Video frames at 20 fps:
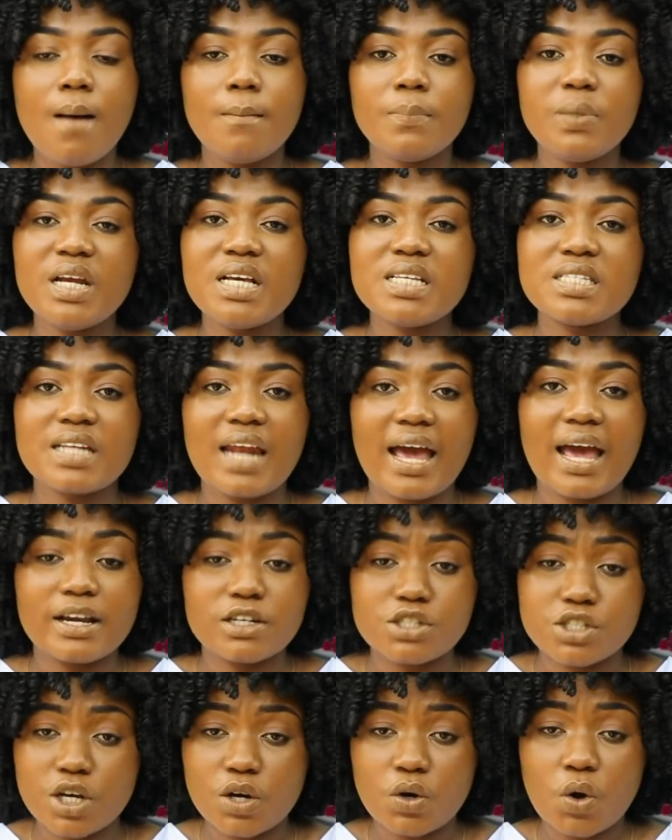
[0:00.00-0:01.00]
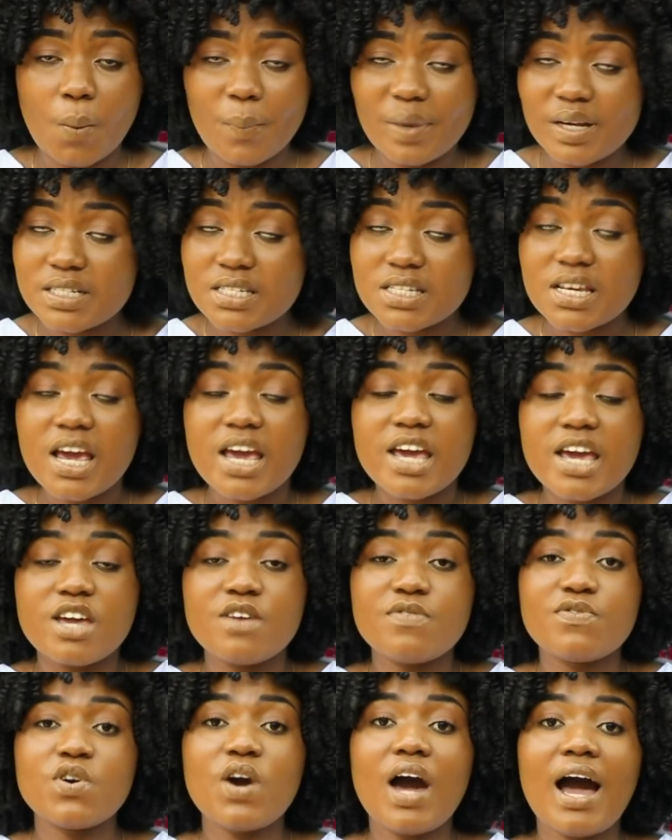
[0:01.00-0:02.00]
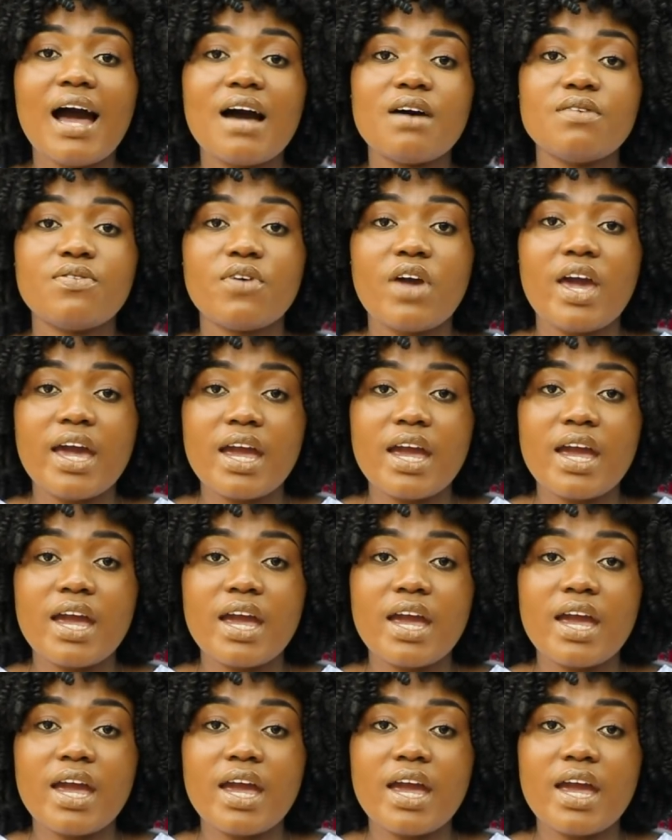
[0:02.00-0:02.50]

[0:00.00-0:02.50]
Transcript: Please like, share, comment. If you have